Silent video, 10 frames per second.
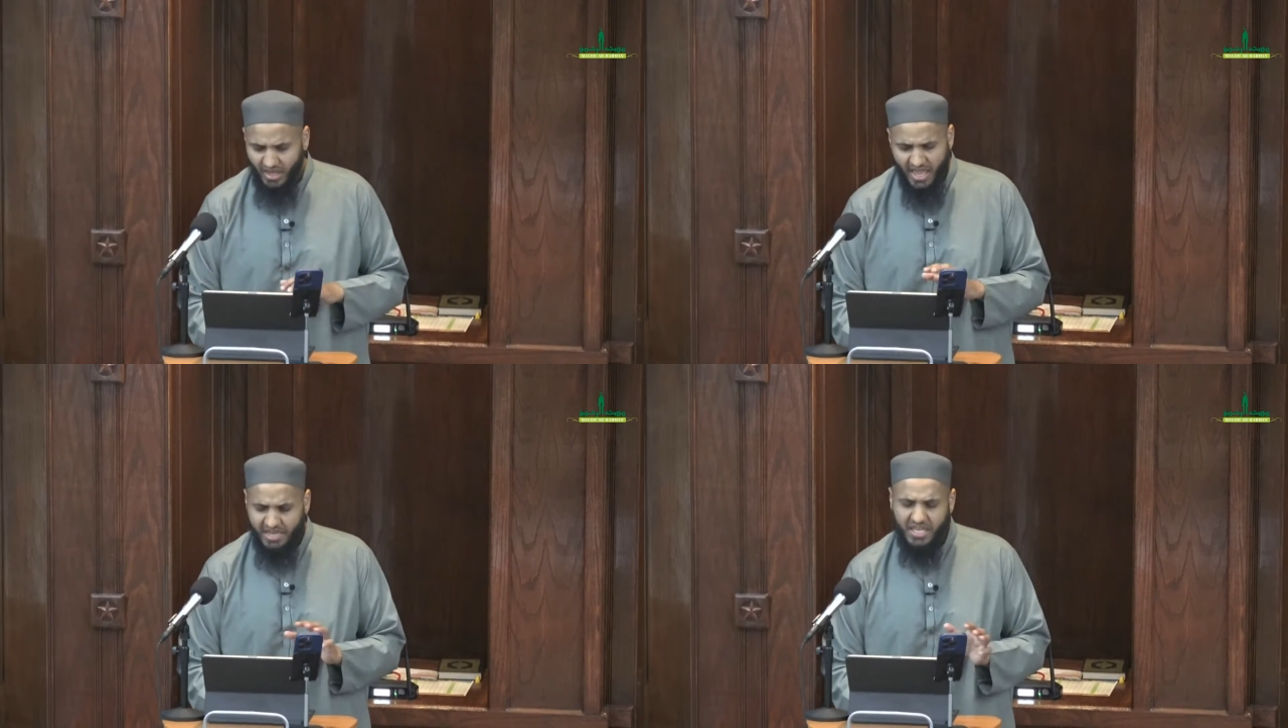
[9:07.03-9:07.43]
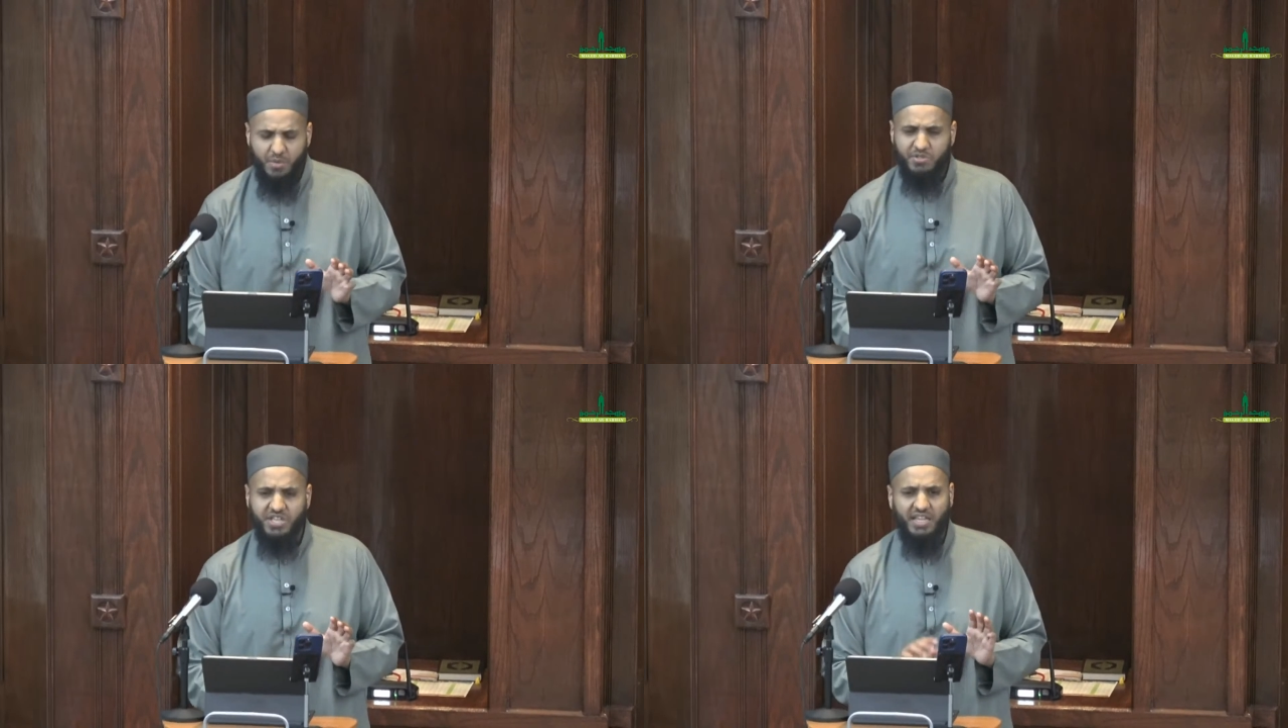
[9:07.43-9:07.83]
And he
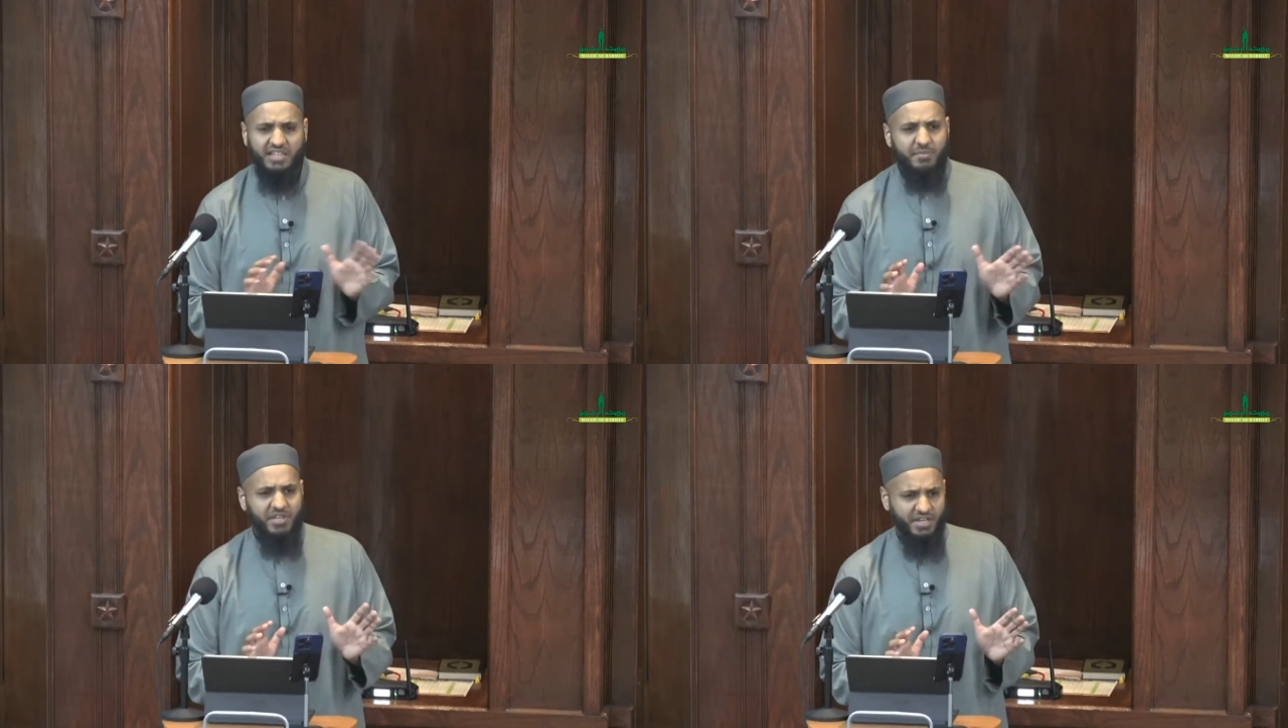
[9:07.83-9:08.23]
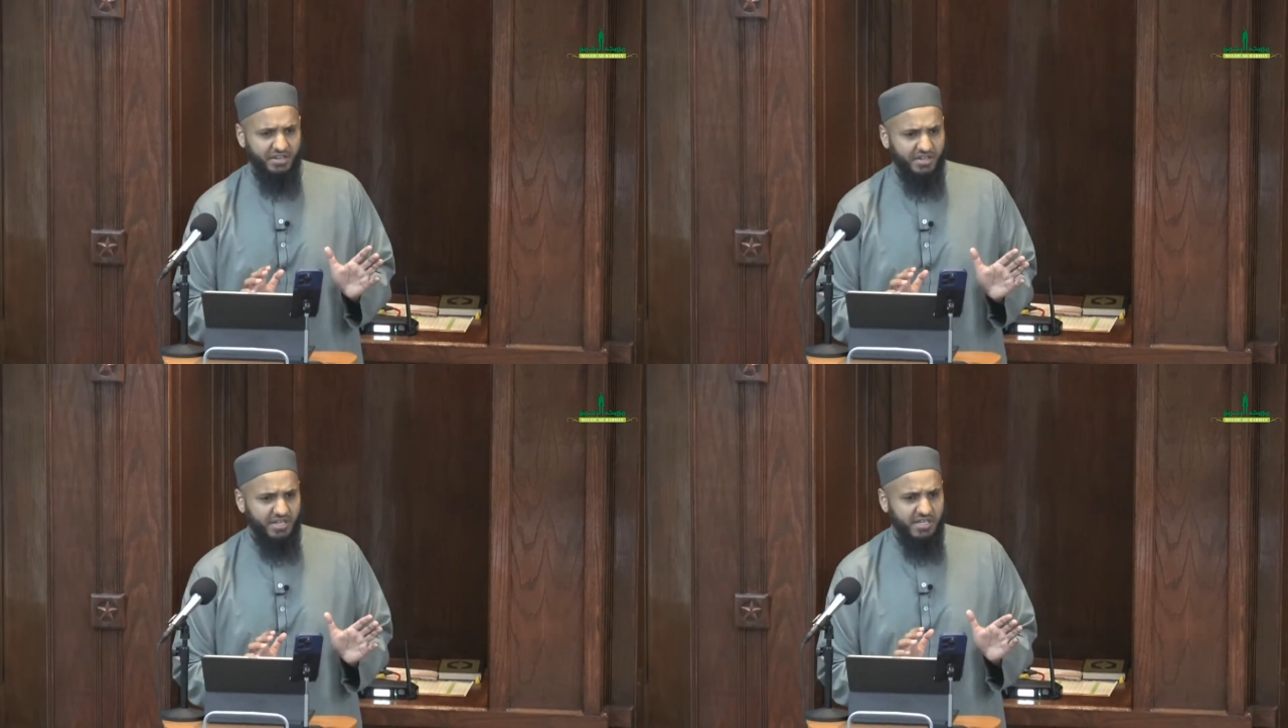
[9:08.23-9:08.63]
was not limited.
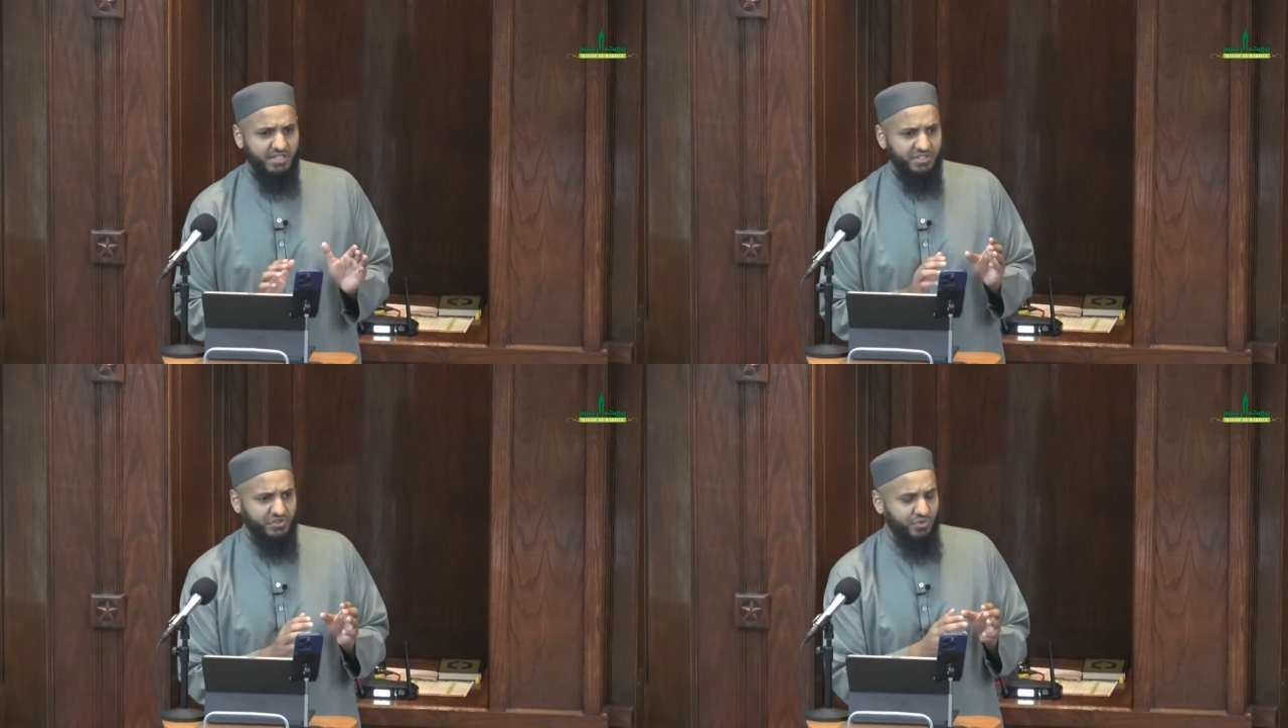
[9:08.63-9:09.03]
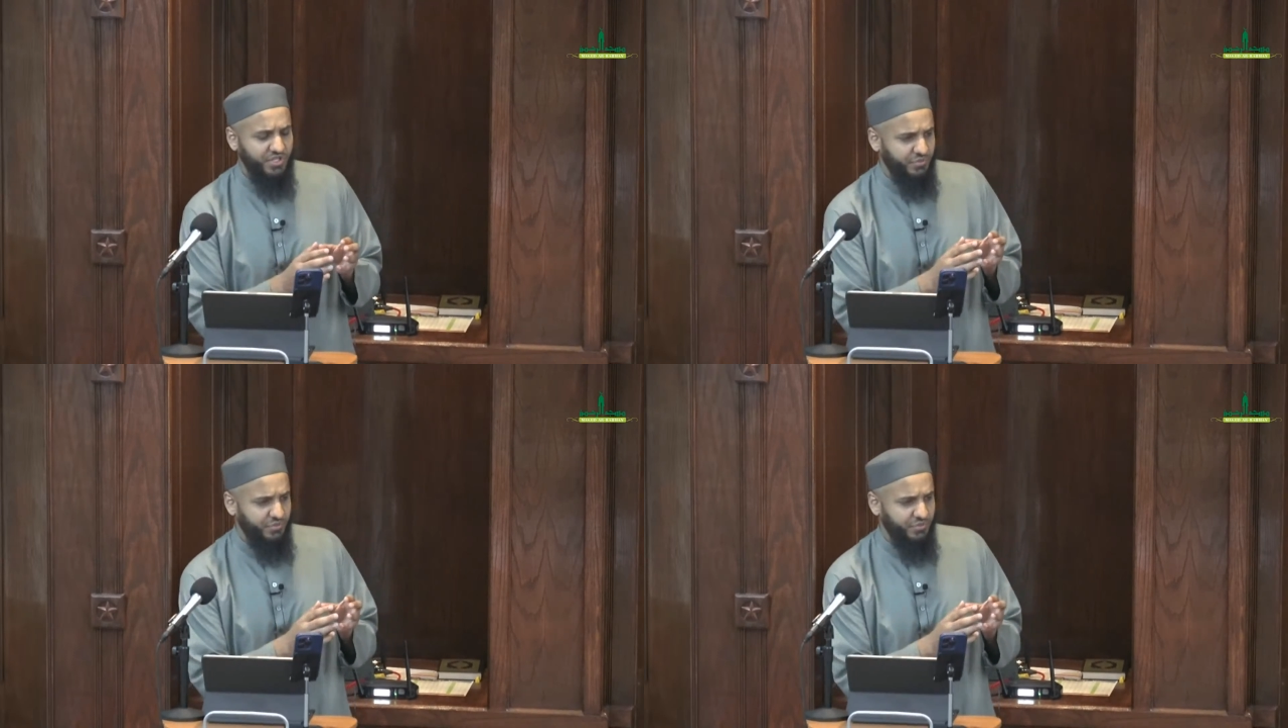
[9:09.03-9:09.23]
The students